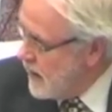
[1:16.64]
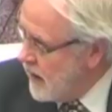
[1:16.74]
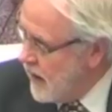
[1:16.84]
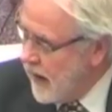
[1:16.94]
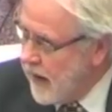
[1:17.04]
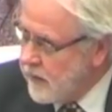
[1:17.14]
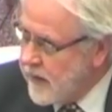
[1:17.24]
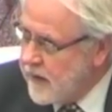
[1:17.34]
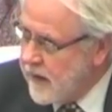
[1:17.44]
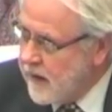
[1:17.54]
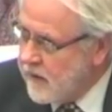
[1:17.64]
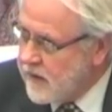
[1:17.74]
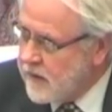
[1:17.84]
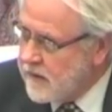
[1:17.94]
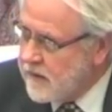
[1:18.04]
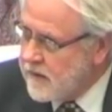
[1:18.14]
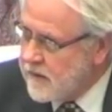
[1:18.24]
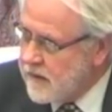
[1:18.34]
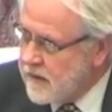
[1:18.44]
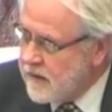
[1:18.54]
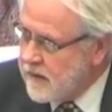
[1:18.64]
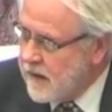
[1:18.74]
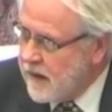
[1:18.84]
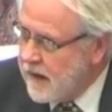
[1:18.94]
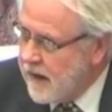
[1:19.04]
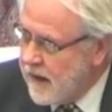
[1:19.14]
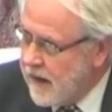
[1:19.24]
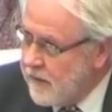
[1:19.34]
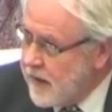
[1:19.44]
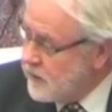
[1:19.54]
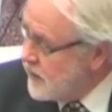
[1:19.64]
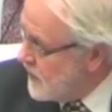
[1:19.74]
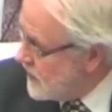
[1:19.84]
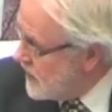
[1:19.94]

are we in danger, are we at risk?